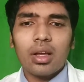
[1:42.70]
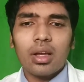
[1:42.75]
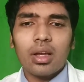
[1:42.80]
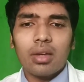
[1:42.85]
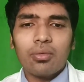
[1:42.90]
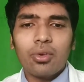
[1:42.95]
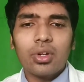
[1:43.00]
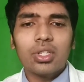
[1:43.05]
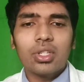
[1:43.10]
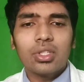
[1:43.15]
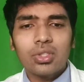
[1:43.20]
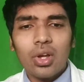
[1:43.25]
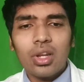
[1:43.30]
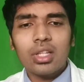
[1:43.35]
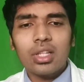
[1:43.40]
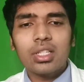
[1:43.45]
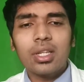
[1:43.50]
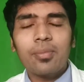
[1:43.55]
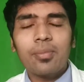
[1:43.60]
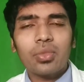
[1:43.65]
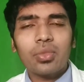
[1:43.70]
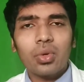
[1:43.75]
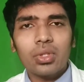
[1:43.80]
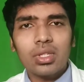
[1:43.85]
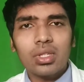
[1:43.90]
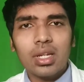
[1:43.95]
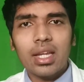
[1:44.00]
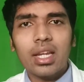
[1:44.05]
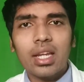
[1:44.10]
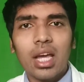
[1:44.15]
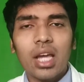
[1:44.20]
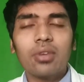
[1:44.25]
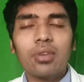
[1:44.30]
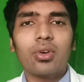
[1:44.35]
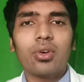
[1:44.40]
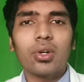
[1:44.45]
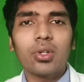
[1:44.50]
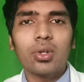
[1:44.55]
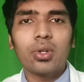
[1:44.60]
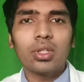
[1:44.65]
For histology, once again, I
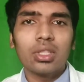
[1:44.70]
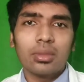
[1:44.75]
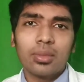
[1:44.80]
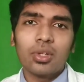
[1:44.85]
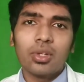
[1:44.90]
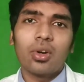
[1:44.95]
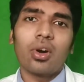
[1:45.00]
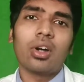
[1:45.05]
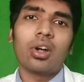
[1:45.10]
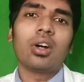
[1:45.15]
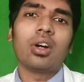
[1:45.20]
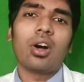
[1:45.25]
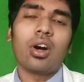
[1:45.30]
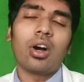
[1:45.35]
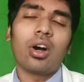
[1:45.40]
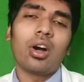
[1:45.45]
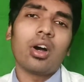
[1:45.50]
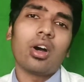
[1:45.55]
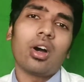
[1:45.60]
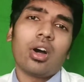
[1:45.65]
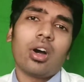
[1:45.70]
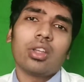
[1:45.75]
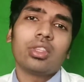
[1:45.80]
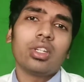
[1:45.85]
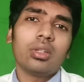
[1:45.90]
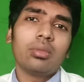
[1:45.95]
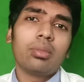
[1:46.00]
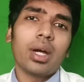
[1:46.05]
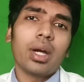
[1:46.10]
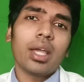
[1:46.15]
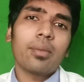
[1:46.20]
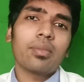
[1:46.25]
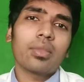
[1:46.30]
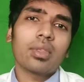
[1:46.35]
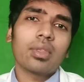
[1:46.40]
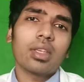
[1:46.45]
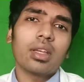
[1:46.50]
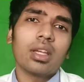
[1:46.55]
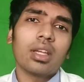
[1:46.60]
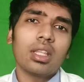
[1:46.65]
followed the book authored by
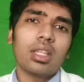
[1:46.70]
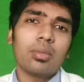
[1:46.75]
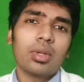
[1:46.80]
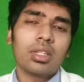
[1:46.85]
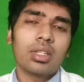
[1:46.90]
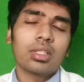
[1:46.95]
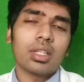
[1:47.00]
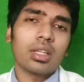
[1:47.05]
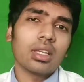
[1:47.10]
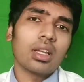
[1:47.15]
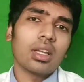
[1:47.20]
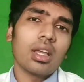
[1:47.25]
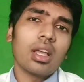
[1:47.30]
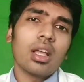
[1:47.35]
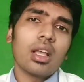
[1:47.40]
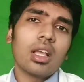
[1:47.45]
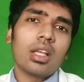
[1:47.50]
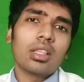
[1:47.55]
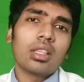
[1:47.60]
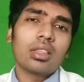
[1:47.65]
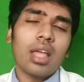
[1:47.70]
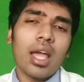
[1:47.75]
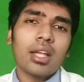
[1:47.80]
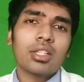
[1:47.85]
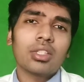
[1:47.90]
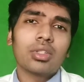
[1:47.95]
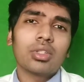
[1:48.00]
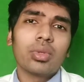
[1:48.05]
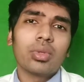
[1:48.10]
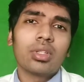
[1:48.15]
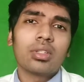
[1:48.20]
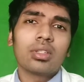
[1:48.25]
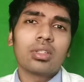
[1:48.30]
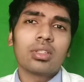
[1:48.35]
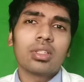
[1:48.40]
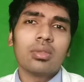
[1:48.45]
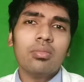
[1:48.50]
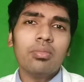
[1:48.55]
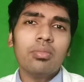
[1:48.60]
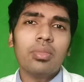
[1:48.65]
MBBS Singh. Thanks to its
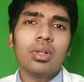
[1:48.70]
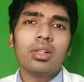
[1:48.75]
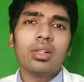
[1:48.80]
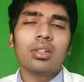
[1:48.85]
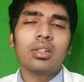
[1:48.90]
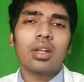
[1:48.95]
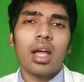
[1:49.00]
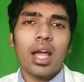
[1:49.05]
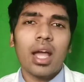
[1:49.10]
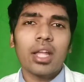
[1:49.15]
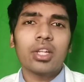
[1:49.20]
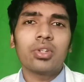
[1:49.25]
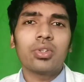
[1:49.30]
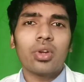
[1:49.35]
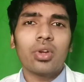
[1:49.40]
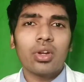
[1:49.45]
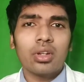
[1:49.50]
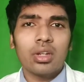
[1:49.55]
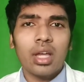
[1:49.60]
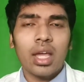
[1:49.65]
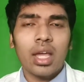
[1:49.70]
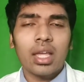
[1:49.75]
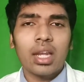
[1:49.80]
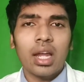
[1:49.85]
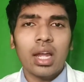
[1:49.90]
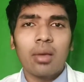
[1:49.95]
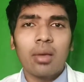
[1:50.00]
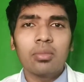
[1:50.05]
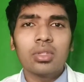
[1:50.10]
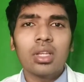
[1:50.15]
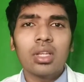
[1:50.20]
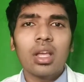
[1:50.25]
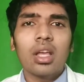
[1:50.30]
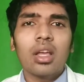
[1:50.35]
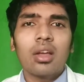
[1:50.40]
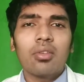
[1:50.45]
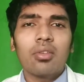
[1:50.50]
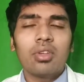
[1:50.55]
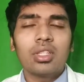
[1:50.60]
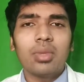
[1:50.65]
simple hand-drawn diagrams,
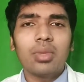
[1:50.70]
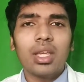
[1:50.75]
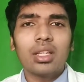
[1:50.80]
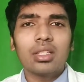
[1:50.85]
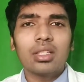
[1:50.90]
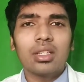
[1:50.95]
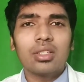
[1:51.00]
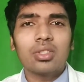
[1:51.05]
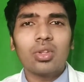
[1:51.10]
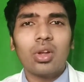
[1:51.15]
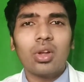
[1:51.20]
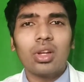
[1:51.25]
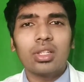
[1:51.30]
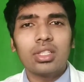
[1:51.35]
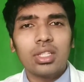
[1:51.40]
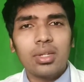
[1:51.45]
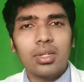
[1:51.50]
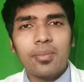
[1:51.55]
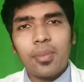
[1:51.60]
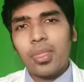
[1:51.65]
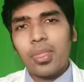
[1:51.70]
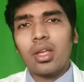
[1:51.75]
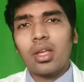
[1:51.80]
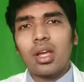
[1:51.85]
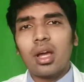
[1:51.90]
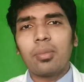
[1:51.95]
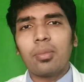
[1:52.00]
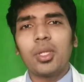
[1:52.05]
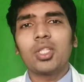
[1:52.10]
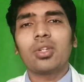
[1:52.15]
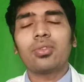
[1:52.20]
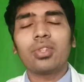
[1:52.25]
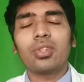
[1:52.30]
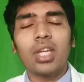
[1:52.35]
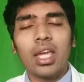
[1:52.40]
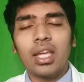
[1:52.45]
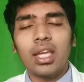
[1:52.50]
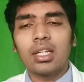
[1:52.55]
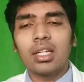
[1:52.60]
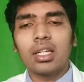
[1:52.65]
which makes histology a piece of
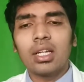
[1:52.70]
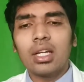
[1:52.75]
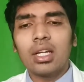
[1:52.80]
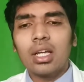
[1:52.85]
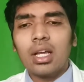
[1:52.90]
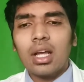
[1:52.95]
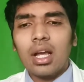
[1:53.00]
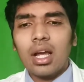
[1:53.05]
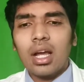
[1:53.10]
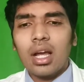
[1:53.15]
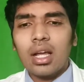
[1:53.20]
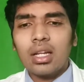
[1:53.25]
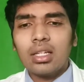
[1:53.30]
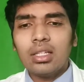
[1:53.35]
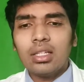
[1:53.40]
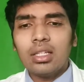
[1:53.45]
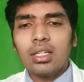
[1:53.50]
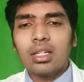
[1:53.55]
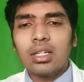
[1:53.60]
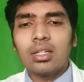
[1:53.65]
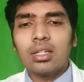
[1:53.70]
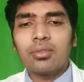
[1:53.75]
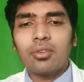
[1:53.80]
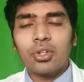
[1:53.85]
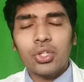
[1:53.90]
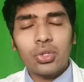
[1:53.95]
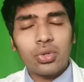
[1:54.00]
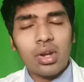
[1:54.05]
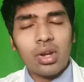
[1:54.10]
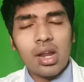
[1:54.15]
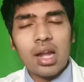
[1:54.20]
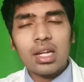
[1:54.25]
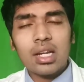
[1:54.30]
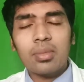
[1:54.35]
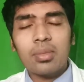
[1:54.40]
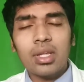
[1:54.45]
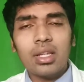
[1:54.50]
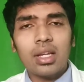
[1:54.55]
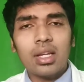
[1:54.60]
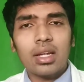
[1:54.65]
cake. And for
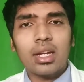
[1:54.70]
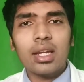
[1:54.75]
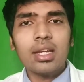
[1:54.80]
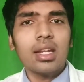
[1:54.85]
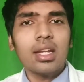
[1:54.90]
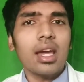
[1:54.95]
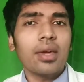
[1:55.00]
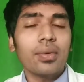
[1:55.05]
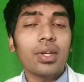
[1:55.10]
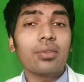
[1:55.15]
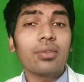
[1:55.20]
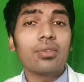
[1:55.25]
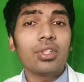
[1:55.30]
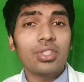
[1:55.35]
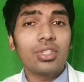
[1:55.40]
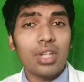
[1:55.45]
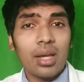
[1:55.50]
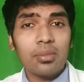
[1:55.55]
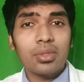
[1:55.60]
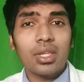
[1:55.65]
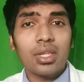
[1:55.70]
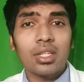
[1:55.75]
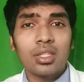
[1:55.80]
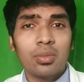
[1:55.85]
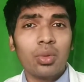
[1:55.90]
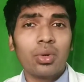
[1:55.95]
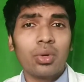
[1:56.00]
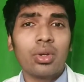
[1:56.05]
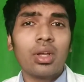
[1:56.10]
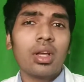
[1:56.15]
neuroanatomy, again, I read Vishram Singh's book.